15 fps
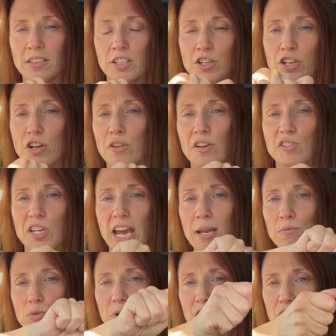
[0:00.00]
You know, those
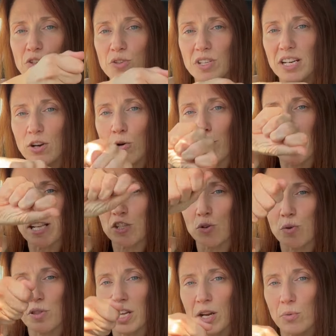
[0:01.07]
games where you do the little metal
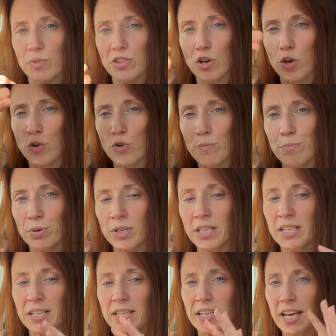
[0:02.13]
thing with the hoop?
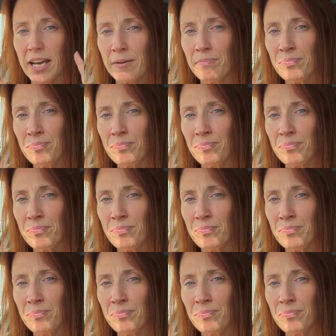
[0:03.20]
Yeah.